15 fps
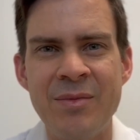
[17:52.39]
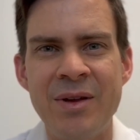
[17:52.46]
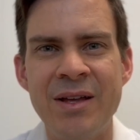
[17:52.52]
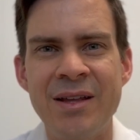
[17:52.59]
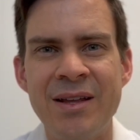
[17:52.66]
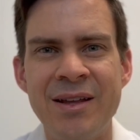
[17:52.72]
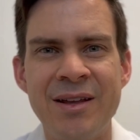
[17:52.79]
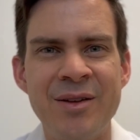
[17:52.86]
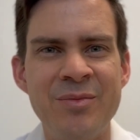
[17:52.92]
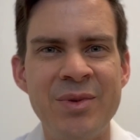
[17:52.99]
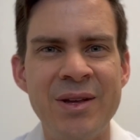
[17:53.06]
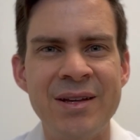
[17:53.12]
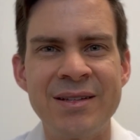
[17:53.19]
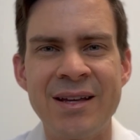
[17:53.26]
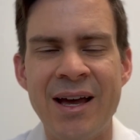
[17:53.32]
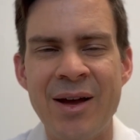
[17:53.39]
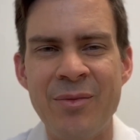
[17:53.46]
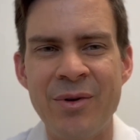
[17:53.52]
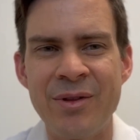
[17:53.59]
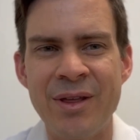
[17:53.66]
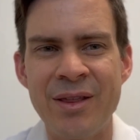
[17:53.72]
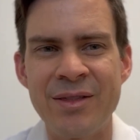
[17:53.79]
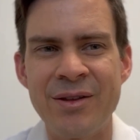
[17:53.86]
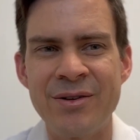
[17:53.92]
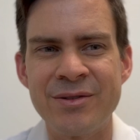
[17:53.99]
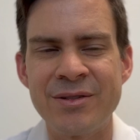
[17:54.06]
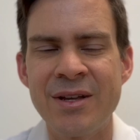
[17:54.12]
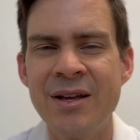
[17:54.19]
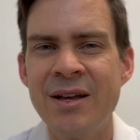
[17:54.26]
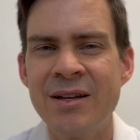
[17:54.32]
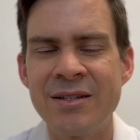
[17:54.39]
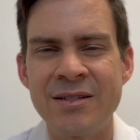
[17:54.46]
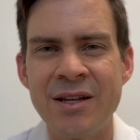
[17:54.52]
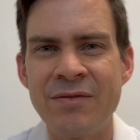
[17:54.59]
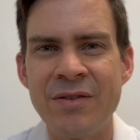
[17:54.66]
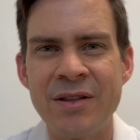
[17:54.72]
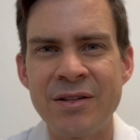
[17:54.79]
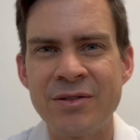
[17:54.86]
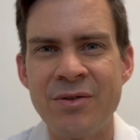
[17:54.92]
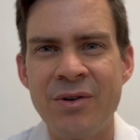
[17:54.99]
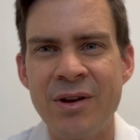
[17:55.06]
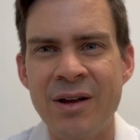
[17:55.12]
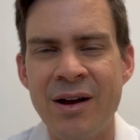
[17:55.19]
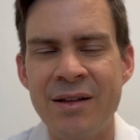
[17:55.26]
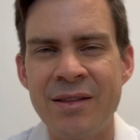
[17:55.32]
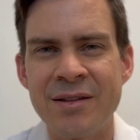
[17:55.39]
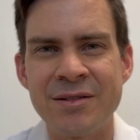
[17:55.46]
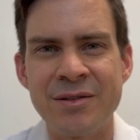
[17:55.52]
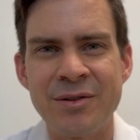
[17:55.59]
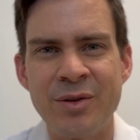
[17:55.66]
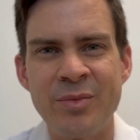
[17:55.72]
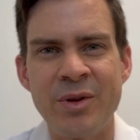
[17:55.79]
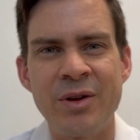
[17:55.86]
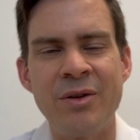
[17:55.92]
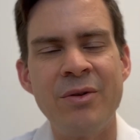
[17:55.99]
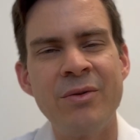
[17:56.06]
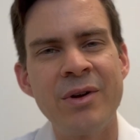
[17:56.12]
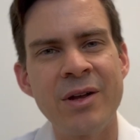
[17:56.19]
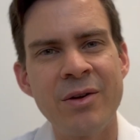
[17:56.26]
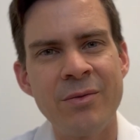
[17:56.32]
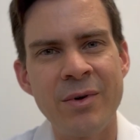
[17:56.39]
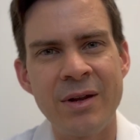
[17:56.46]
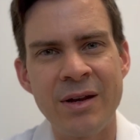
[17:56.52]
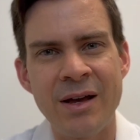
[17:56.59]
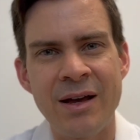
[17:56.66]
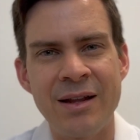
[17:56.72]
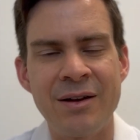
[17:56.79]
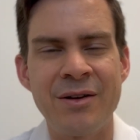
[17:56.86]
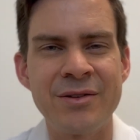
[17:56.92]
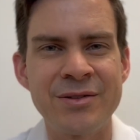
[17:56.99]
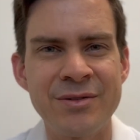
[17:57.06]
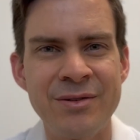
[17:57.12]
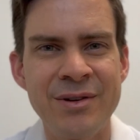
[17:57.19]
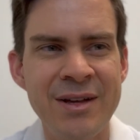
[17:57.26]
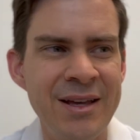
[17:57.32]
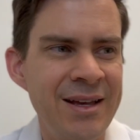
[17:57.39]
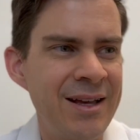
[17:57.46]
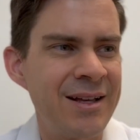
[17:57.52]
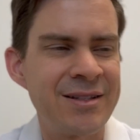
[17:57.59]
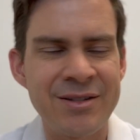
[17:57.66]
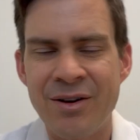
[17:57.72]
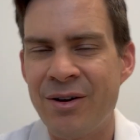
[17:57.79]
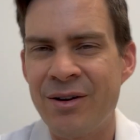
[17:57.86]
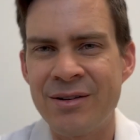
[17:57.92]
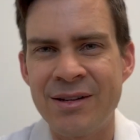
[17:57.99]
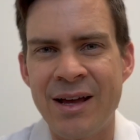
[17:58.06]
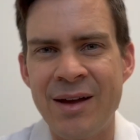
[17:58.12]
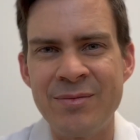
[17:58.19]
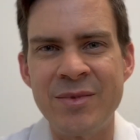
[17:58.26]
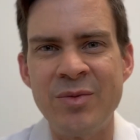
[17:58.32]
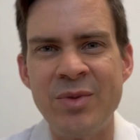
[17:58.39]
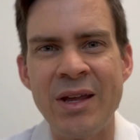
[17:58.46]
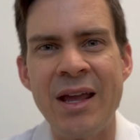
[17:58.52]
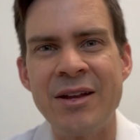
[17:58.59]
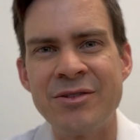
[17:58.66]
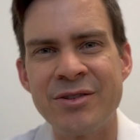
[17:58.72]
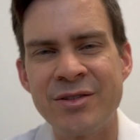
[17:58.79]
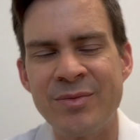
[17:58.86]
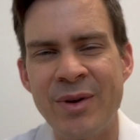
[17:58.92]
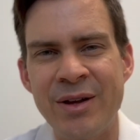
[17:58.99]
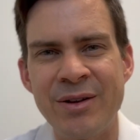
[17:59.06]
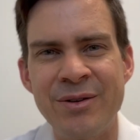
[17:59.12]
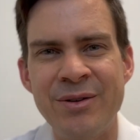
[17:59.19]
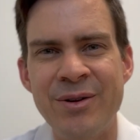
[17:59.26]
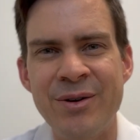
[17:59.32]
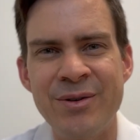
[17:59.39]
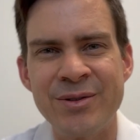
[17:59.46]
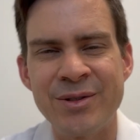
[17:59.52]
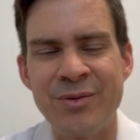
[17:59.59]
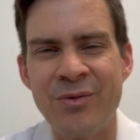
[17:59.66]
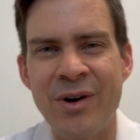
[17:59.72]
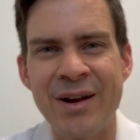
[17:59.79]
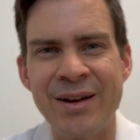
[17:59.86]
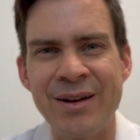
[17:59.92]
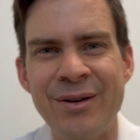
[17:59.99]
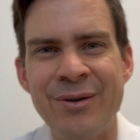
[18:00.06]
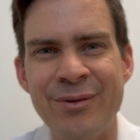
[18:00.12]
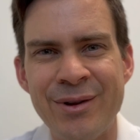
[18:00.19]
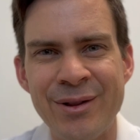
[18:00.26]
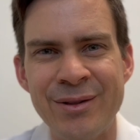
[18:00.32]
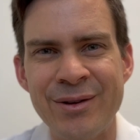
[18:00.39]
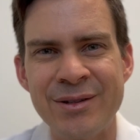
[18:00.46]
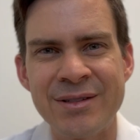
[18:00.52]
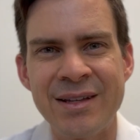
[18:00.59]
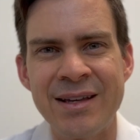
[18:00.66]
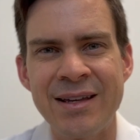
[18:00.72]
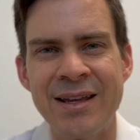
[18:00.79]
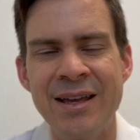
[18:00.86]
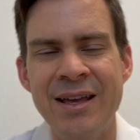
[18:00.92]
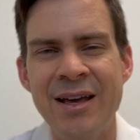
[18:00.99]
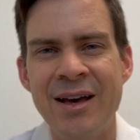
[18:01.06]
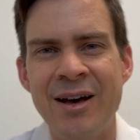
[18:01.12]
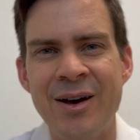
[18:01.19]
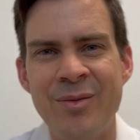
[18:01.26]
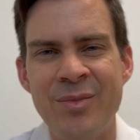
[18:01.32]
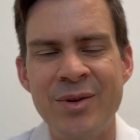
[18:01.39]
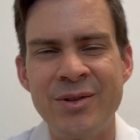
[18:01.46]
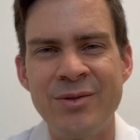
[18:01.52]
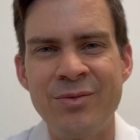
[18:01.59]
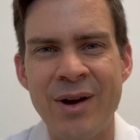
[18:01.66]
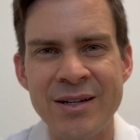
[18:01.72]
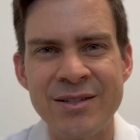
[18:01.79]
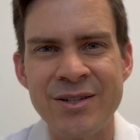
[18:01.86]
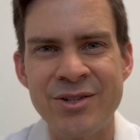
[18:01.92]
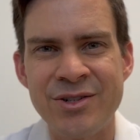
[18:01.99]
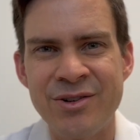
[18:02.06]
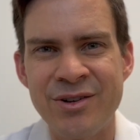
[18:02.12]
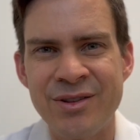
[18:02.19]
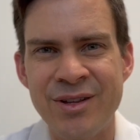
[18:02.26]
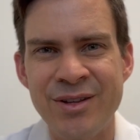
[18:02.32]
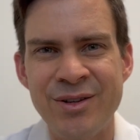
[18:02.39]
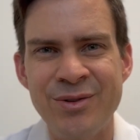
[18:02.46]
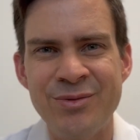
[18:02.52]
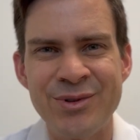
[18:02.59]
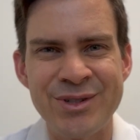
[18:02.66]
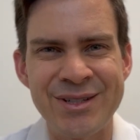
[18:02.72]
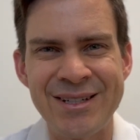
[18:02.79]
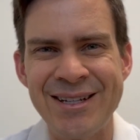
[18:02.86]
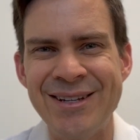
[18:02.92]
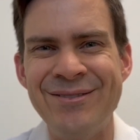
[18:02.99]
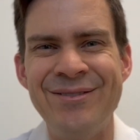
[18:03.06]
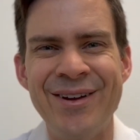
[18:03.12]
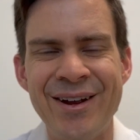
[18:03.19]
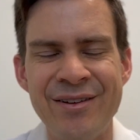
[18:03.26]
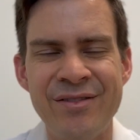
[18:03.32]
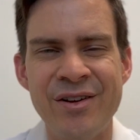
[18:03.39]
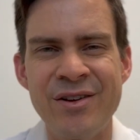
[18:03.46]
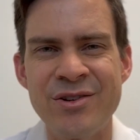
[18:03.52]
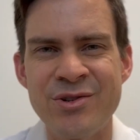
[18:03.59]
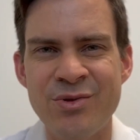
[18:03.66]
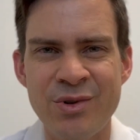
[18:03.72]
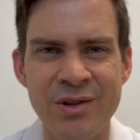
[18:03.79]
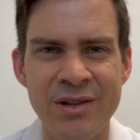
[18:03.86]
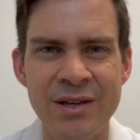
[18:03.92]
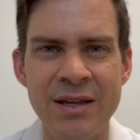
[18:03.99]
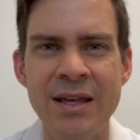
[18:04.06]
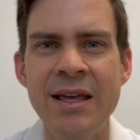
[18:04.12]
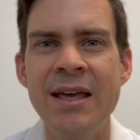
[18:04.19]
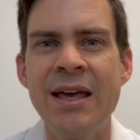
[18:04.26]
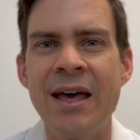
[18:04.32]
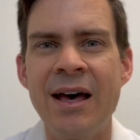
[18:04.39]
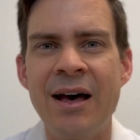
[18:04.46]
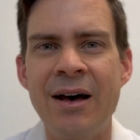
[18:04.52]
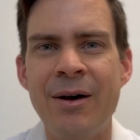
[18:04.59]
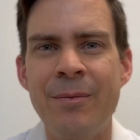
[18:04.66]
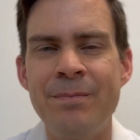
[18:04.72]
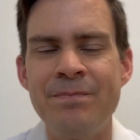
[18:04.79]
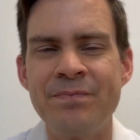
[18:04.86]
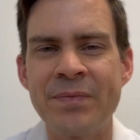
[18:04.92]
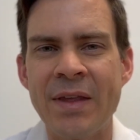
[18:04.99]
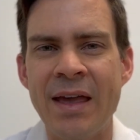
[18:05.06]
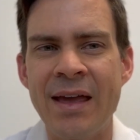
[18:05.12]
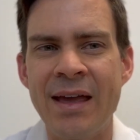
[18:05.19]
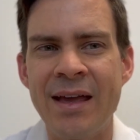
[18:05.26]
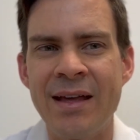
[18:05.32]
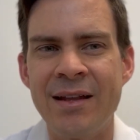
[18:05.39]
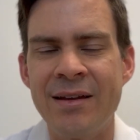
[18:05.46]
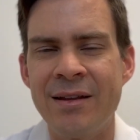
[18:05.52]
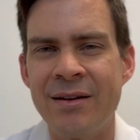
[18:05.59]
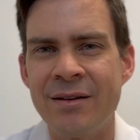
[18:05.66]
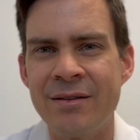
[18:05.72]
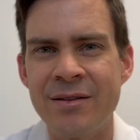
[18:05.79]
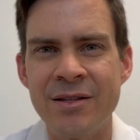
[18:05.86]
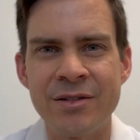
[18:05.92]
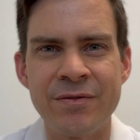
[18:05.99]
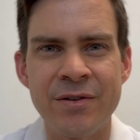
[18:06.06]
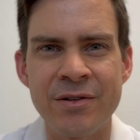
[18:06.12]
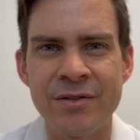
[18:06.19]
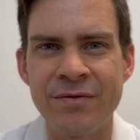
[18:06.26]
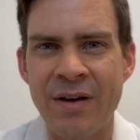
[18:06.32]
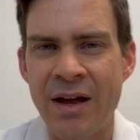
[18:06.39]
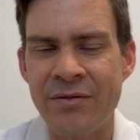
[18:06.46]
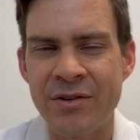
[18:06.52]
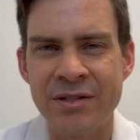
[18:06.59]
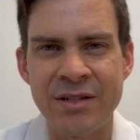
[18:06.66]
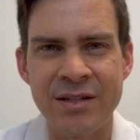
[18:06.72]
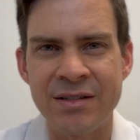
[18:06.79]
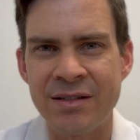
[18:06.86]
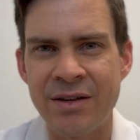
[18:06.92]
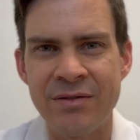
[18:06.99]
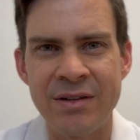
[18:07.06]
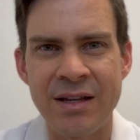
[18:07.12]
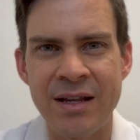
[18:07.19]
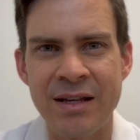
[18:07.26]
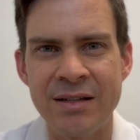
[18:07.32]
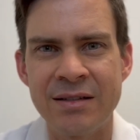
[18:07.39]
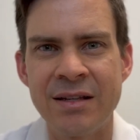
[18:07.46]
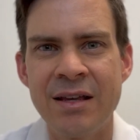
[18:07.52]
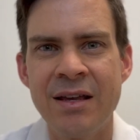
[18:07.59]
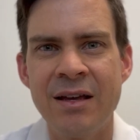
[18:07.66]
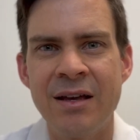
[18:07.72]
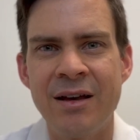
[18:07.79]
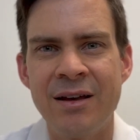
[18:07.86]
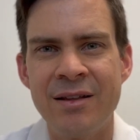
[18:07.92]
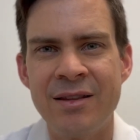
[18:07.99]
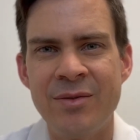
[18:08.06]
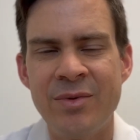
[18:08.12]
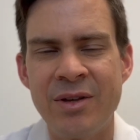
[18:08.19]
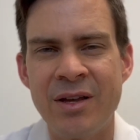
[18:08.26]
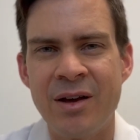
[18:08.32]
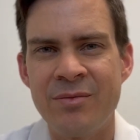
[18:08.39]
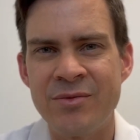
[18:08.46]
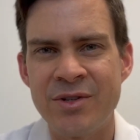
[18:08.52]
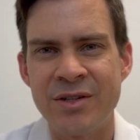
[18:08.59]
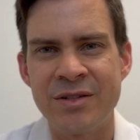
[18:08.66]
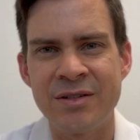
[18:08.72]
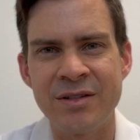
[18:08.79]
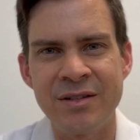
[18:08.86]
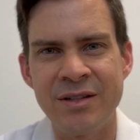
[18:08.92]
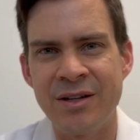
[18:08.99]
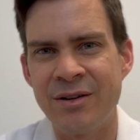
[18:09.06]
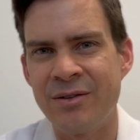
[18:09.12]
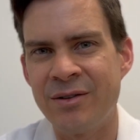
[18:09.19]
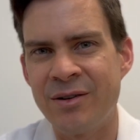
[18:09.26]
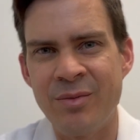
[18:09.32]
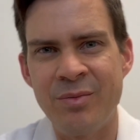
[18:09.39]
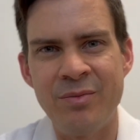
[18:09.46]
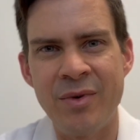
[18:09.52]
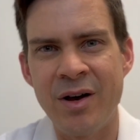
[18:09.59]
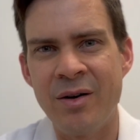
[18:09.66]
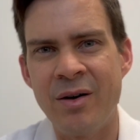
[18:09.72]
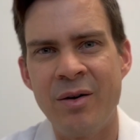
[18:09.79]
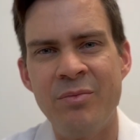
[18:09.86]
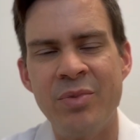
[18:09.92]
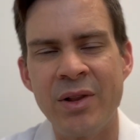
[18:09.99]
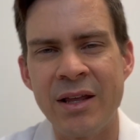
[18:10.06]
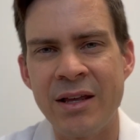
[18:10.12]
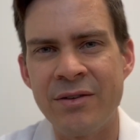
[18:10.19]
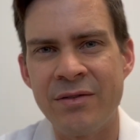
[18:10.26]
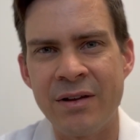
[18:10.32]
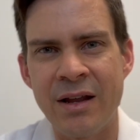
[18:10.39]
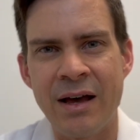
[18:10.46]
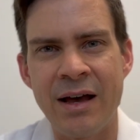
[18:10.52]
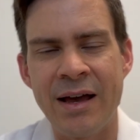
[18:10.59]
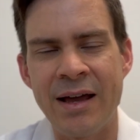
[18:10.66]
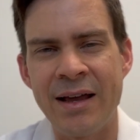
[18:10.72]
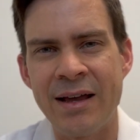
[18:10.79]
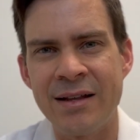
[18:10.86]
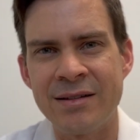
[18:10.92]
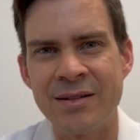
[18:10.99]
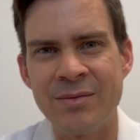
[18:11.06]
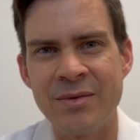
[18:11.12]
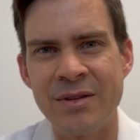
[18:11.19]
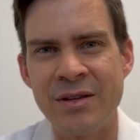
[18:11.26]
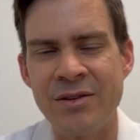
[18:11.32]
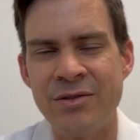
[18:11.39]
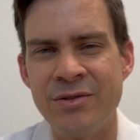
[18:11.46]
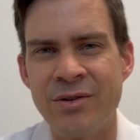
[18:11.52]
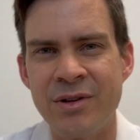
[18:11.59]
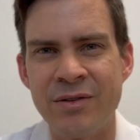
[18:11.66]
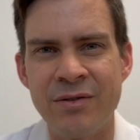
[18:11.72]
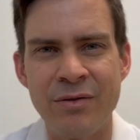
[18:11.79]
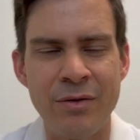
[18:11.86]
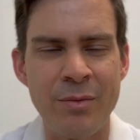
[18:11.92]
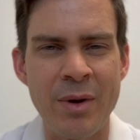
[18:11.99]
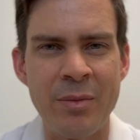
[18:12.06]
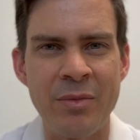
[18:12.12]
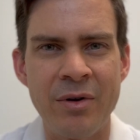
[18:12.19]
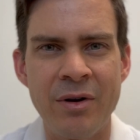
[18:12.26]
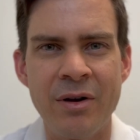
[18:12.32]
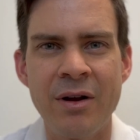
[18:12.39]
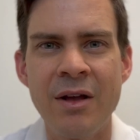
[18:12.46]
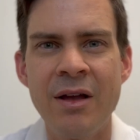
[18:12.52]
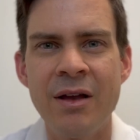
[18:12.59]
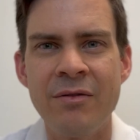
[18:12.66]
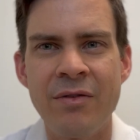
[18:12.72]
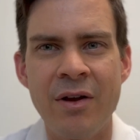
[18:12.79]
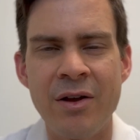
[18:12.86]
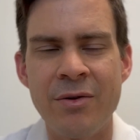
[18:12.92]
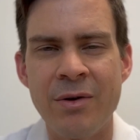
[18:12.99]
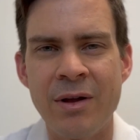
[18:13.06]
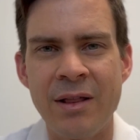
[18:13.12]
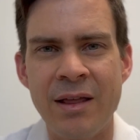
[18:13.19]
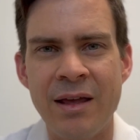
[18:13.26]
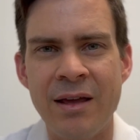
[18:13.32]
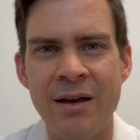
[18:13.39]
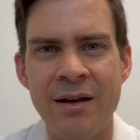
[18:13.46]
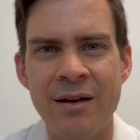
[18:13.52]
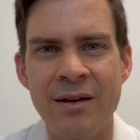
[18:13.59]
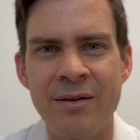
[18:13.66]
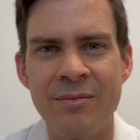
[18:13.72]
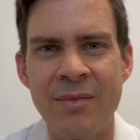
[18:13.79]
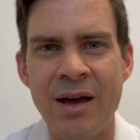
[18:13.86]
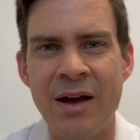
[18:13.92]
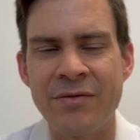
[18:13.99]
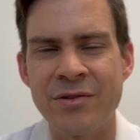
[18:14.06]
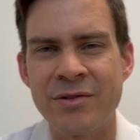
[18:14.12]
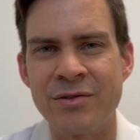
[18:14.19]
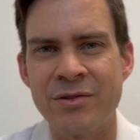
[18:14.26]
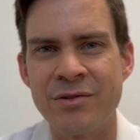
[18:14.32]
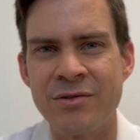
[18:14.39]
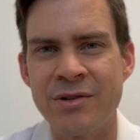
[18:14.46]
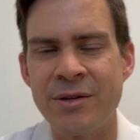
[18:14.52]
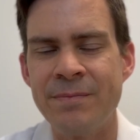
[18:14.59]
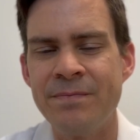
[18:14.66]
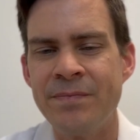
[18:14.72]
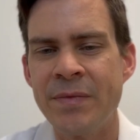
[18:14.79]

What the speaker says: It can be a time where there's stuff that's going on that's a little bit annoying and whatnot, and also it's a hard time to be anxious about your nose and wanting what it looks like, but rest assured that you will see it very, very shortly. And these first 5 or 6, 7 days, they become just, you know, a blink of an eye and something that you don't even remember very quickly after surgery.